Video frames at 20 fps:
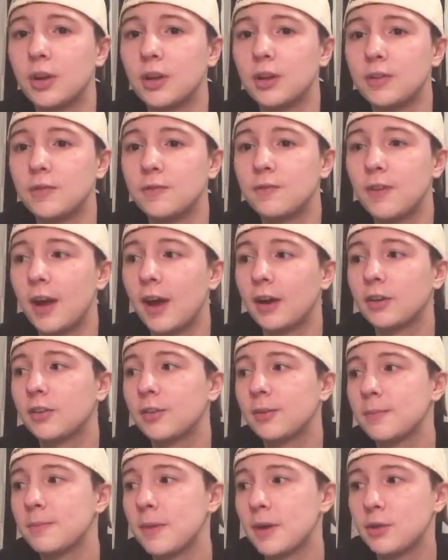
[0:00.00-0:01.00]
and in
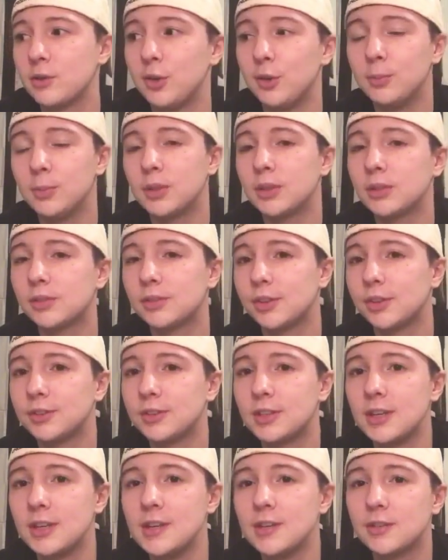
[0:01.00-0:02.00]
fact, my 2 months on
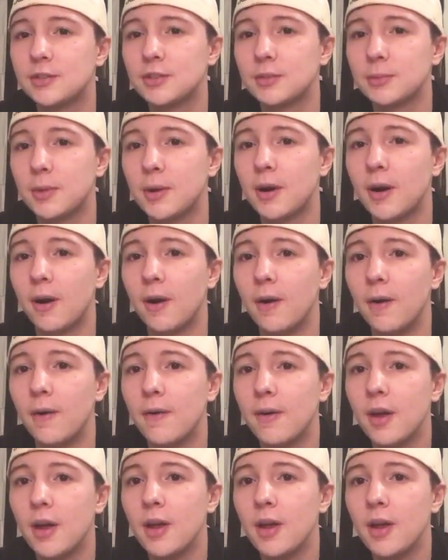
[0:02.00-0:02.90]
T is tomorrow,